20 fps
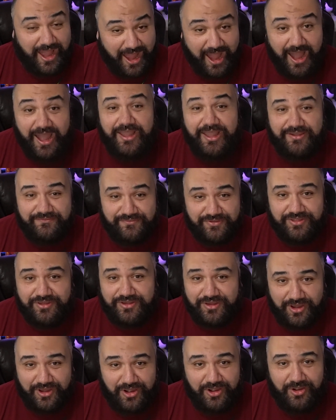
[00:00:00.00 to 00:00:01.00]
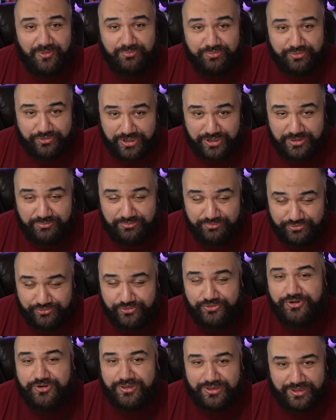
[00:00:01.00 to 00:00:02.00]
I give it to Kong pretty
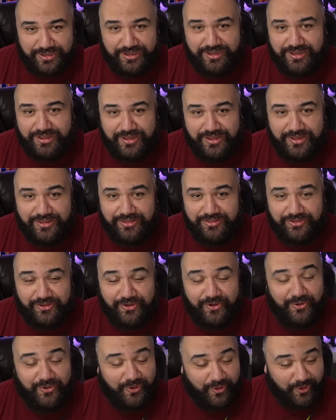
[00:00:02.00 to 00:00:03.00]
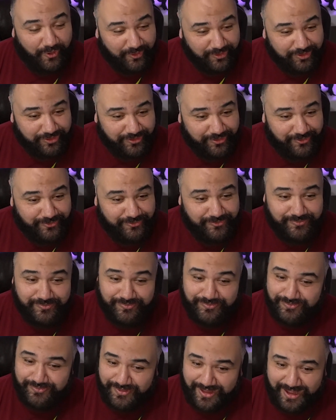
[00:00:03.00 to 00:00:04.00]
brutally. So also,
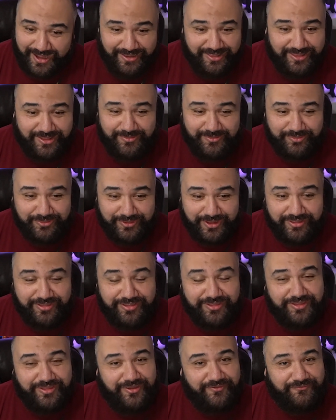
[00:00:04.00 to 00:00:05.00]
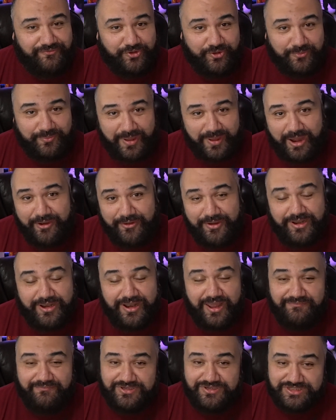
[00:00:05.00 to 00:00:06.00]
18 plus, if you're a parent and
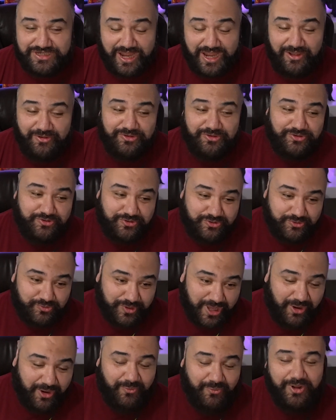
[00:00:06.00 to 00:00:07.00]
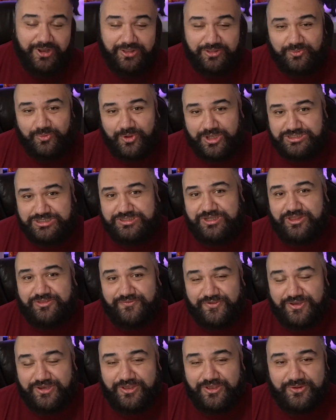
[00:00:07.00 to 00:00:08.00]
have a child, you do not want them watching this
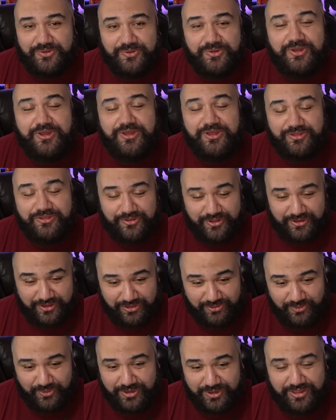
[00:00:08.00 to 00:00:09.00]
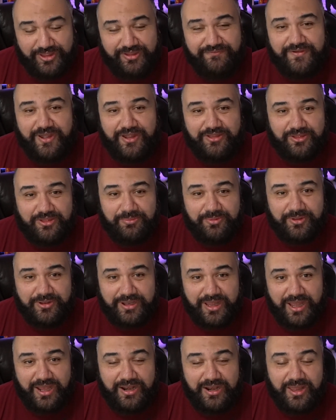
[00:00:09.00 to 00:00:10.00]
video. So I just wanted to give a heads up on
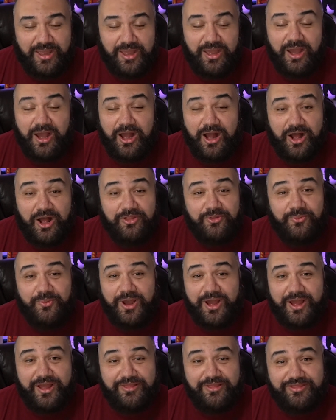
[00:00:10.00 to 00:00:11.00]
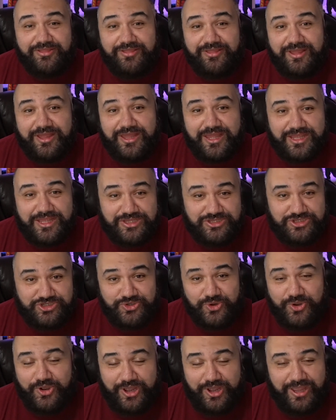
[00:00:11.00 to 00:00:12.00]
that. Otherwise,
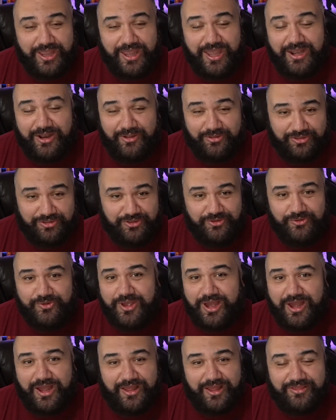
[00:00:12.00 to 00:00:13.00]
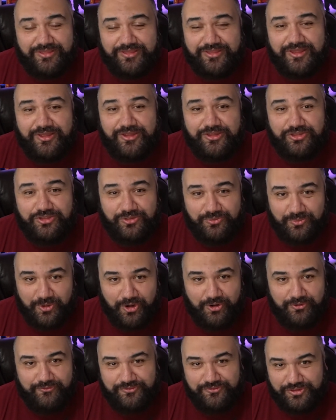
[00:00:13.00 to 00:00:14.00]
enjoy, and I'll see you guys
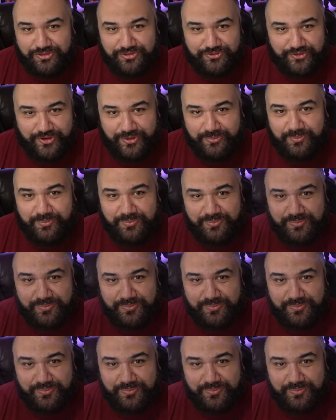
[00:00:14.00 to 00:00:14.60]
tomorrow for the stream.